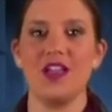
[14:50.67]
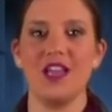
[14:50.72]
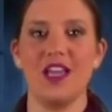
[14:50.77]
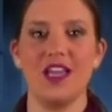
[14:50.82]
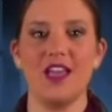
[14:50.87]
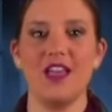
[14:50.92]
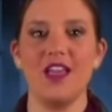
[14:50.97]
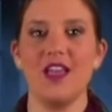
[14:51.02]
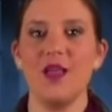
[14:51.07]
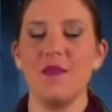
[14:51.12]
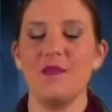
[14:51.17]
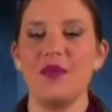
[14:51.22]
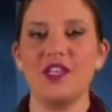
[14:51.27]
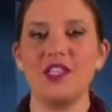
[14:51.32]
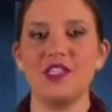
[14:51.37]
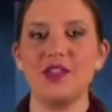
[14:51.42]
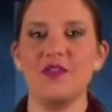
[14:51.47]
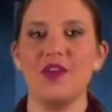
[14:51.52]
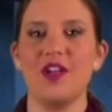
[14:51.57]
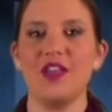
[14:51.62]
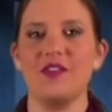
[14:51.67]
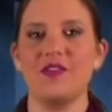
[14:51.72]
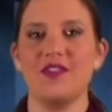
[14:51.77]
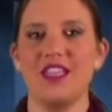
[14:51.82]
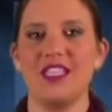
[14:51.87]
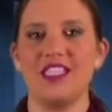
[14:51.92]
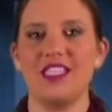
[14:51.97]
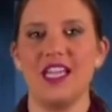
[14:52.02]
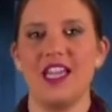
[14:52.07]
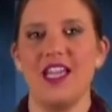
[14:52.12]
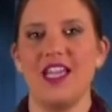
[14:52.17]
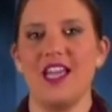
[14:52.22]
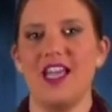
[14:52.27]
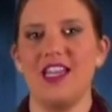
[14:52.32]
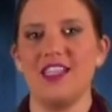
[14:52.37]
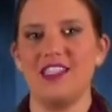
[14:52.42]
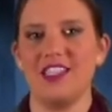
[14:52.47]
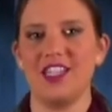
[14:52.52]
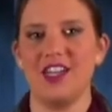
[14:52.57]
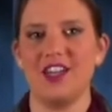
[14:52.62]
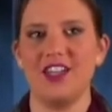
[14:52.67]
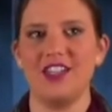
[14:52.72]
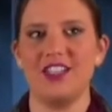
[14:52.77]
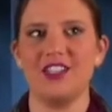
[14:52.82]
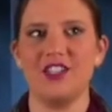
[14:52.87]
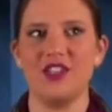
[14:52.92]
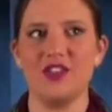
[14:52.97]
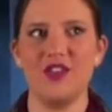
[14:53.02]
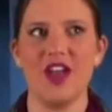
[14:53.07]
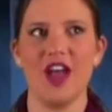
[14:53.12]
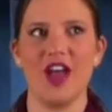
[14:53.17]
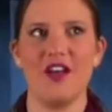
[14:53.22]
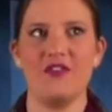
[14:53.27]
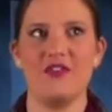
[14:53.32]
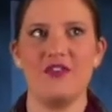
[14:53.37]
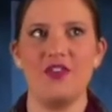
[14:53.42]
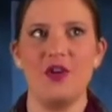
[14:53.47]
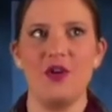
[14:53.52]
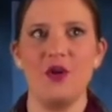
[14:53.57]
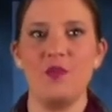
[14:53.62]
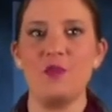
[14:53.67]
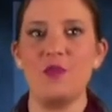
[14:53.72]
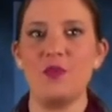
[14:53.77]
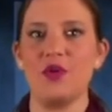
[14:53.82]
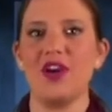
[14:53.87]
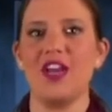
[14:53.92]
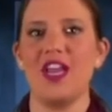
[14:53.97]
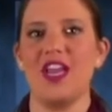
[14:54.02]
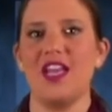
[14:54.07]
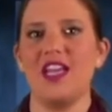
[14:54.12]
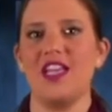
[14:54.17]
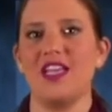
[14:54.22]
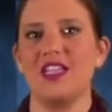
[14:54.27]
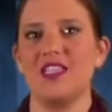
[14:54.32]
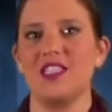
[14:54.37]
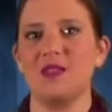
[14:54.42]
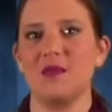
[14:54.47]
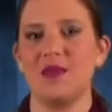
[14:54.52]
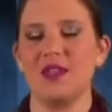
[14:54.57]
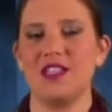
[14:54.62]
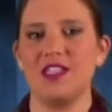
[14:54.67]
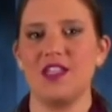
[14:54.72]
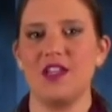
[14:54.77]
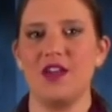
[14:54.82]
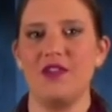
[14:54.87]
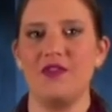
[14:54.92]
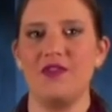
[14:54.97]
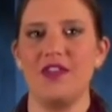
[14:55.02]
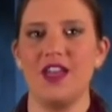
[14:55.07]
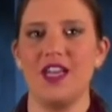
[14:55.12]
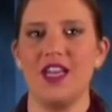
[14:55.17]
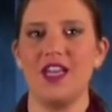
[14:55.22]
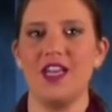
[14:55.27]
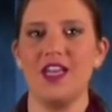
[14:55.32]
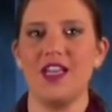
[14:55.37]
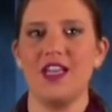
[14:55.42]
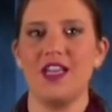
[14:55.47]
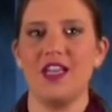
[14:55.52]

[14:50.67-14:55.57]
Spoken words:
And because of all of this, I started to have more hate against myself, and